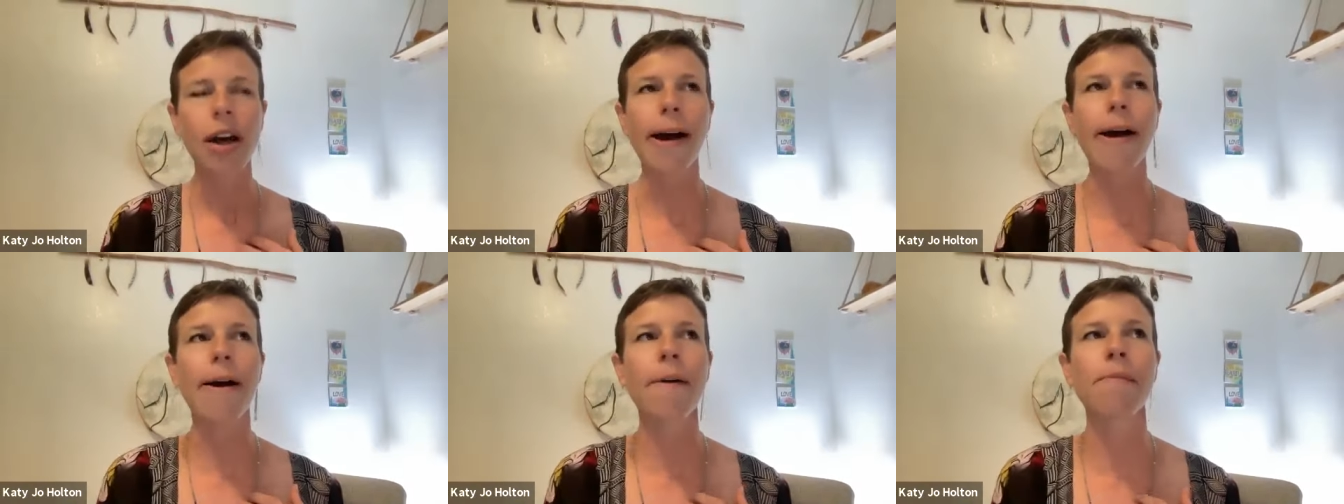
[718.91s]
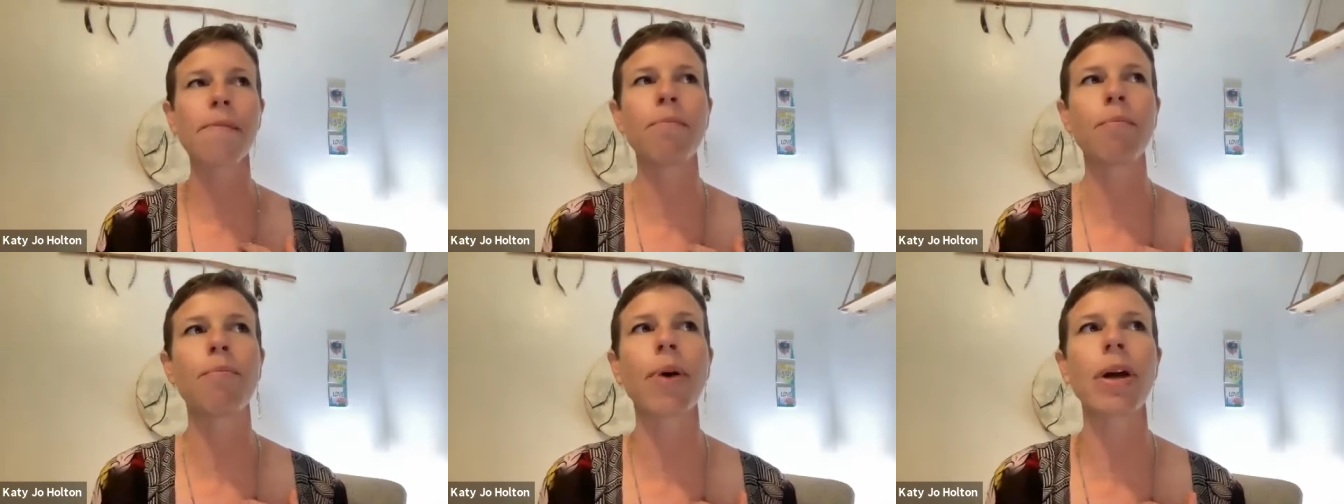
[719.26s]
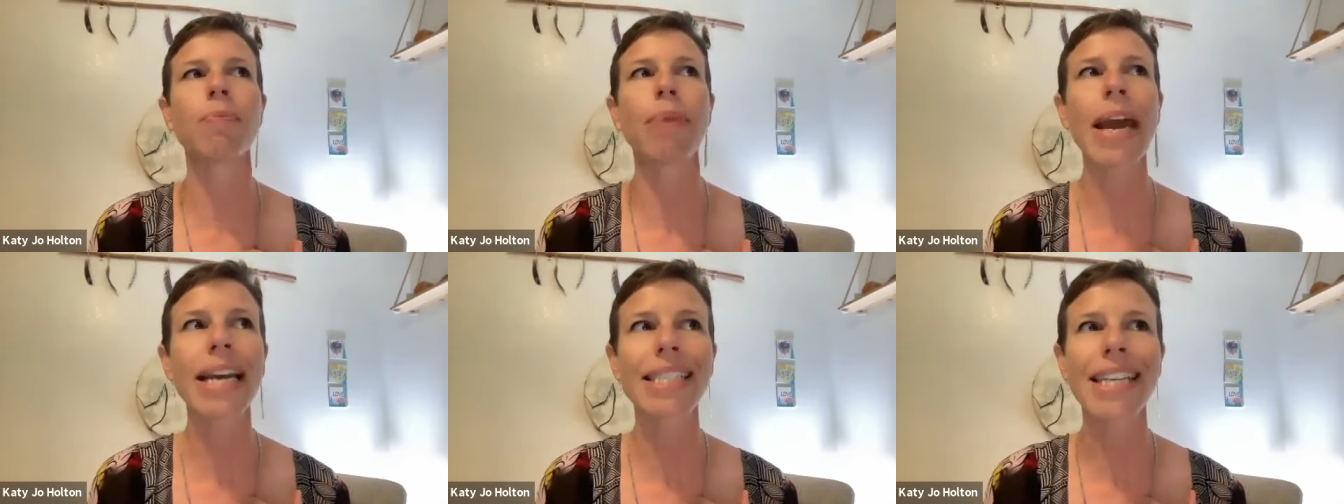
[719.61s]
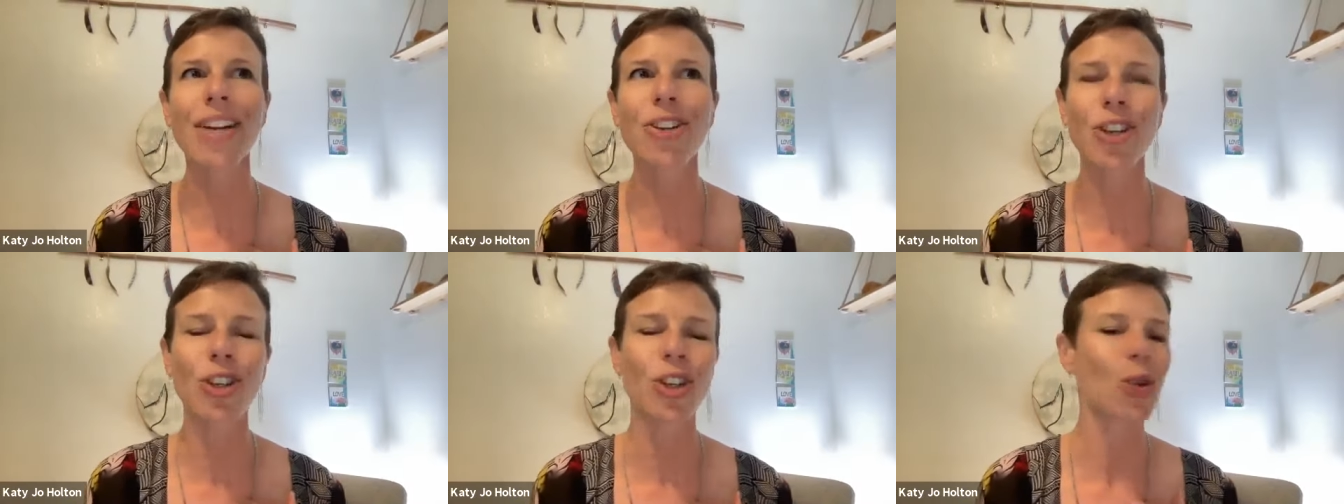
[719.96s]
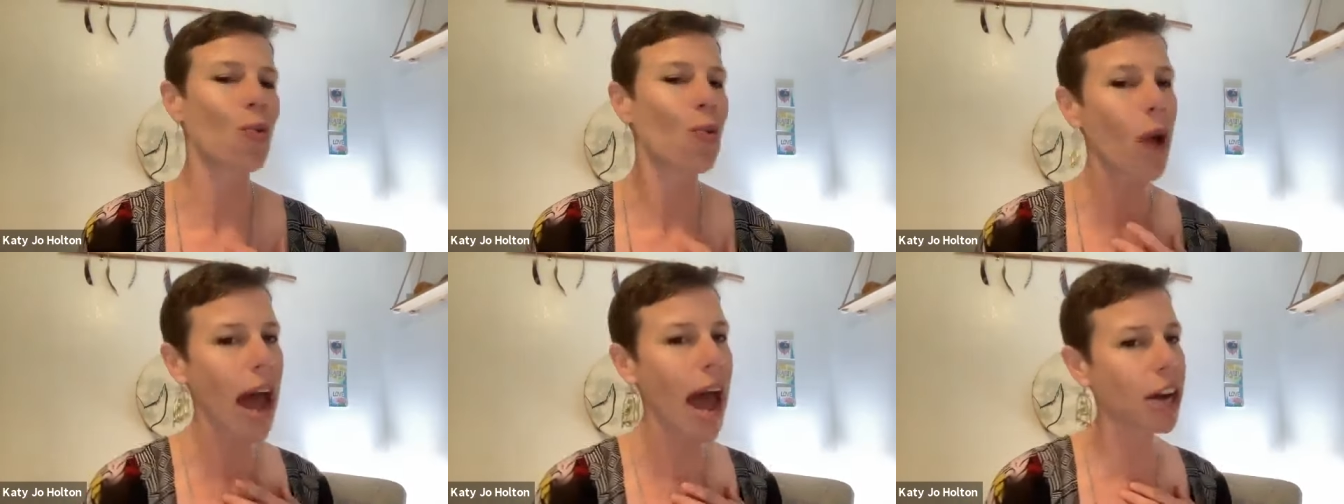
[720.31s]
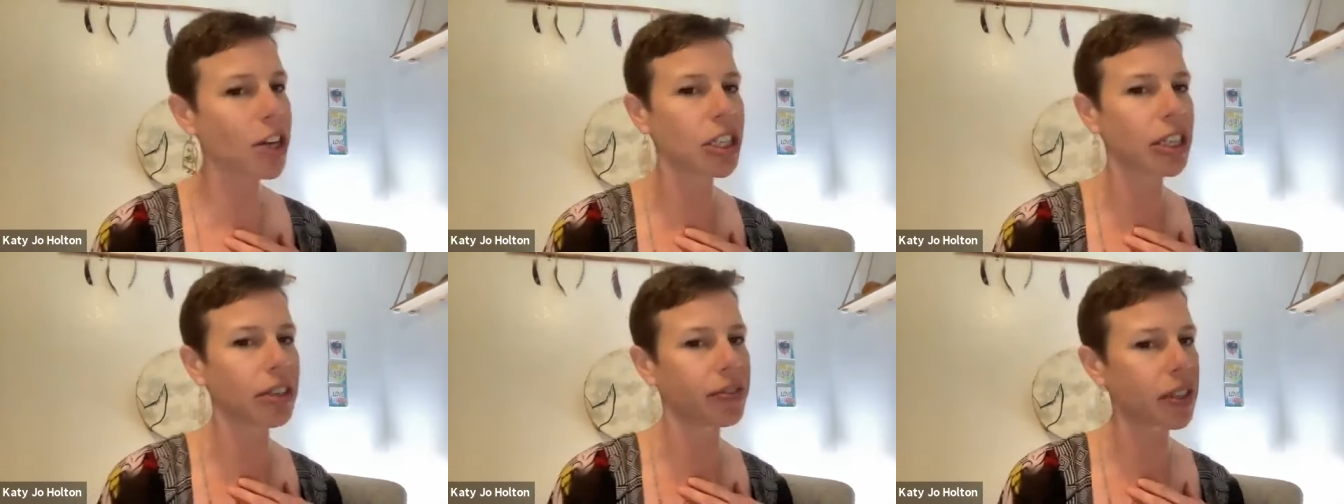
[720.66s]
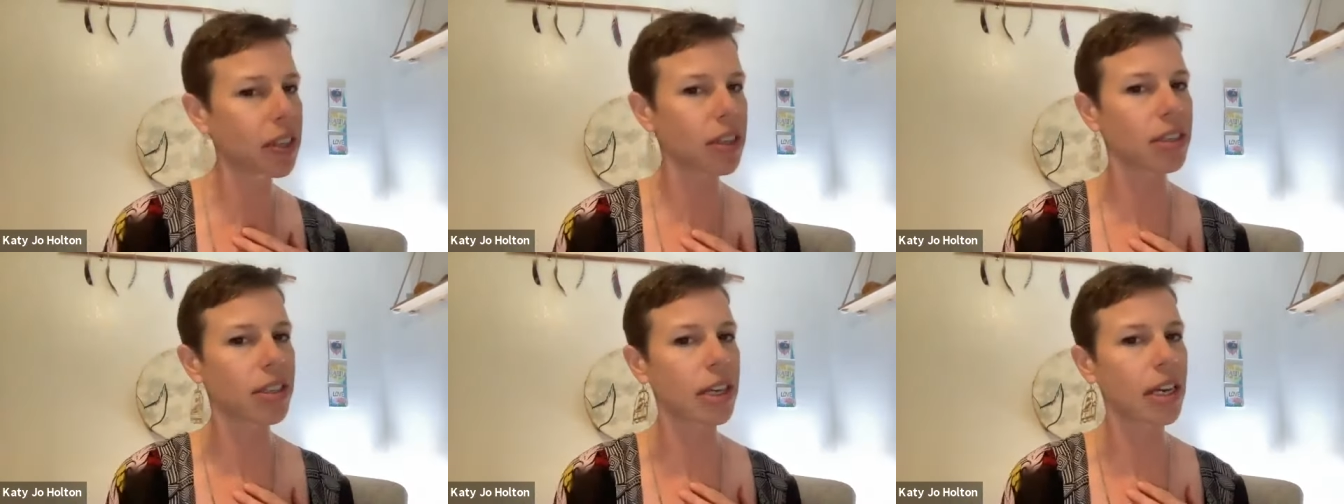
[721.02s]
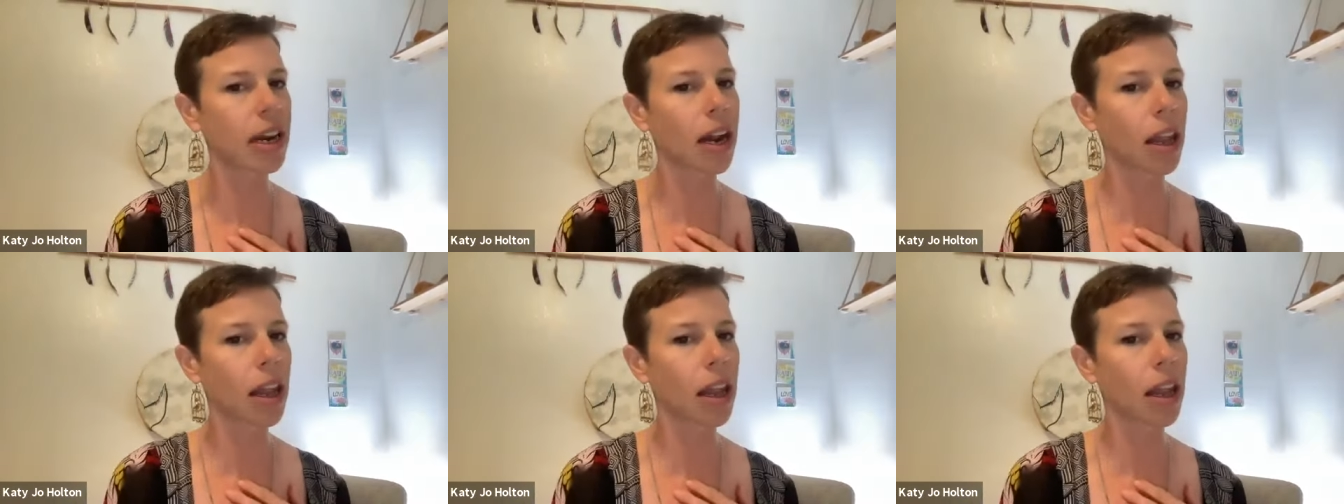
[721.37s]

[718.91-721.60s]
um, but pay attention to what actually feels in